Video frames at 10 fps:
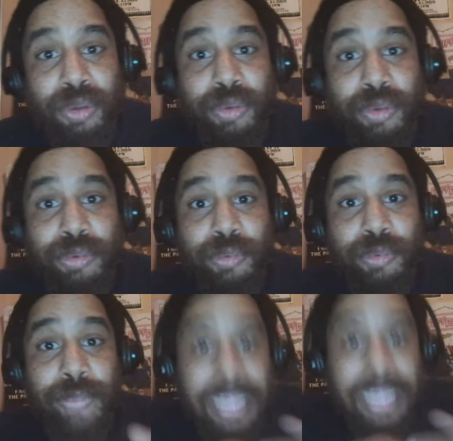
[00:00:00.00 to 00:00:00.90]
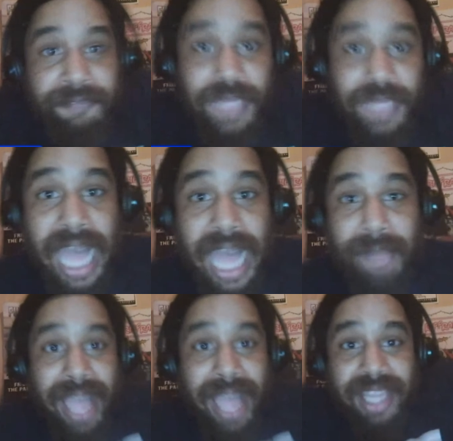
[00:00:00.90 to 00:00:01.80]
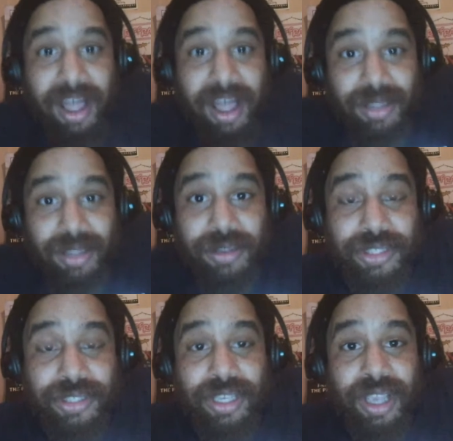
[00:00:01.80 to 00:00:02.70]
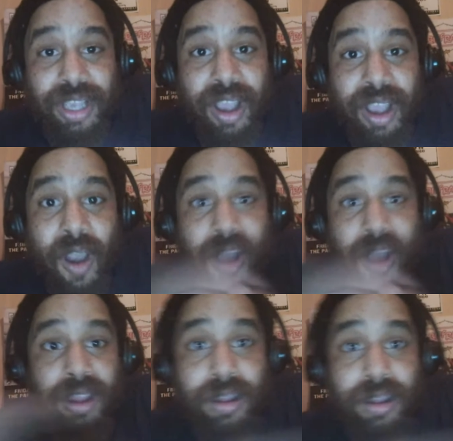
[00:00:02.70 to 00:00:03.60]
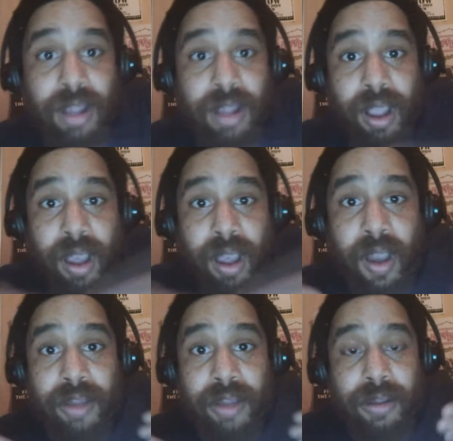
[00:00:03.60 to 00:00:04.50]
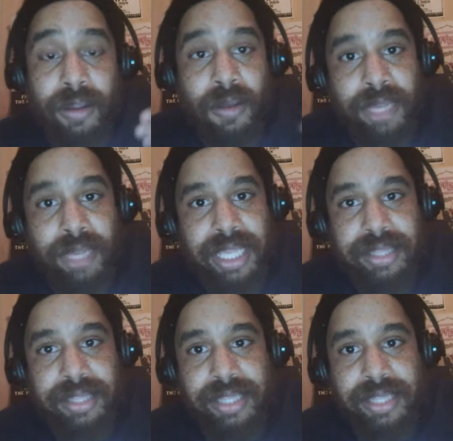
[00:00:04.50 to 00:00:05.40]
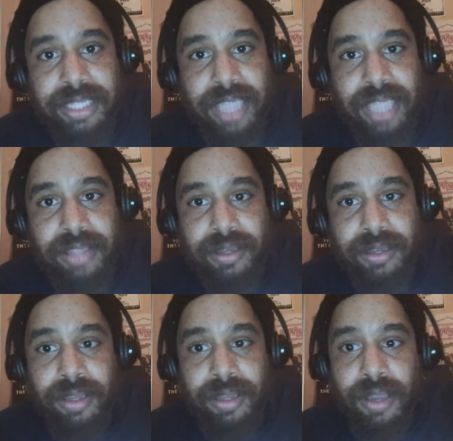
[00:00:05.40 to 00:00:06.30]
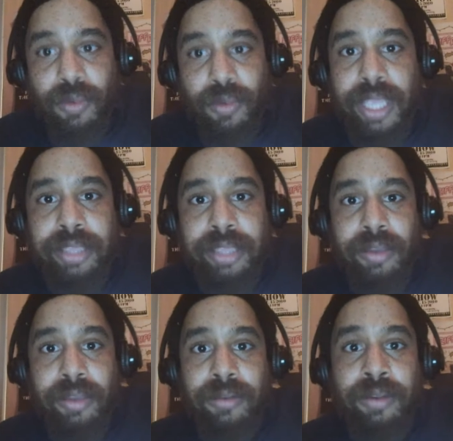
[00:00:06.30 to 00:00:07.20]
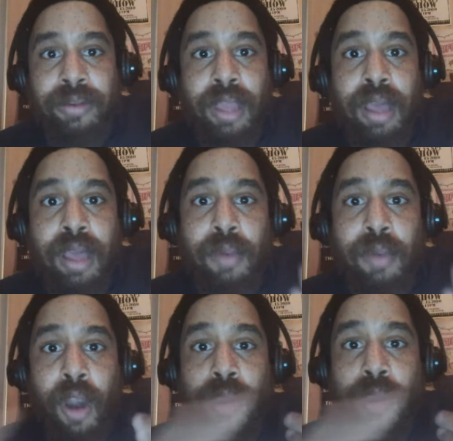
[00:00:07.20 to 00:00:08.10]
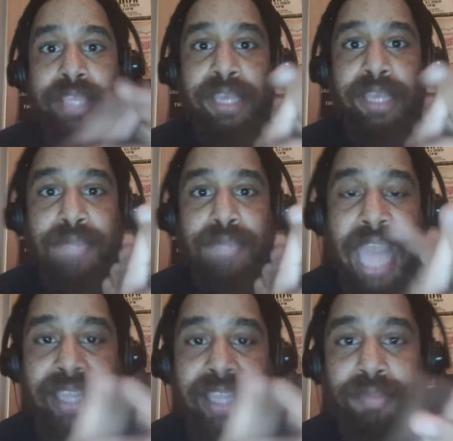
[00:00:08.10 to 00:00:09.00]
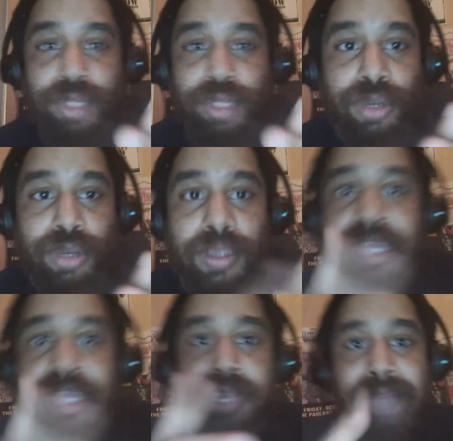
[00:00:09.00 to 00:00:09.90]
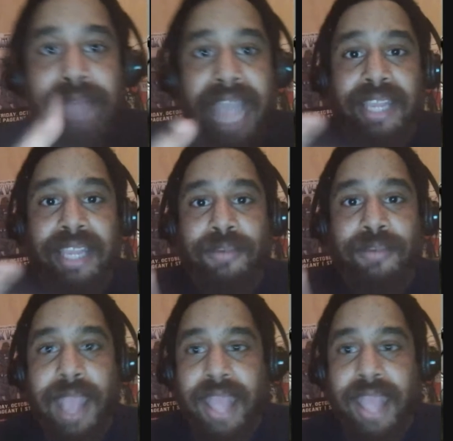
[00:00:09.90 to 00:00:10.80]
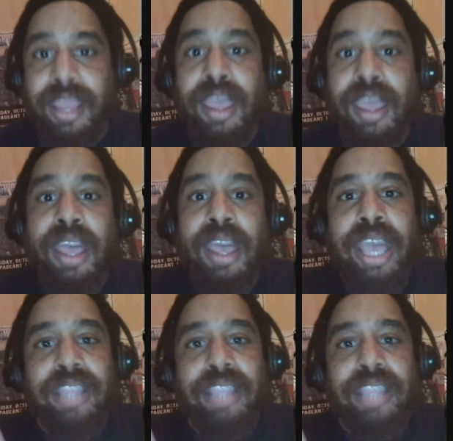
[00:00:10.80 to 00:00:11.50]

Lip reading: we fly by colors on our own against each other. We turn, oh, is he black and blue? Is he black and red? And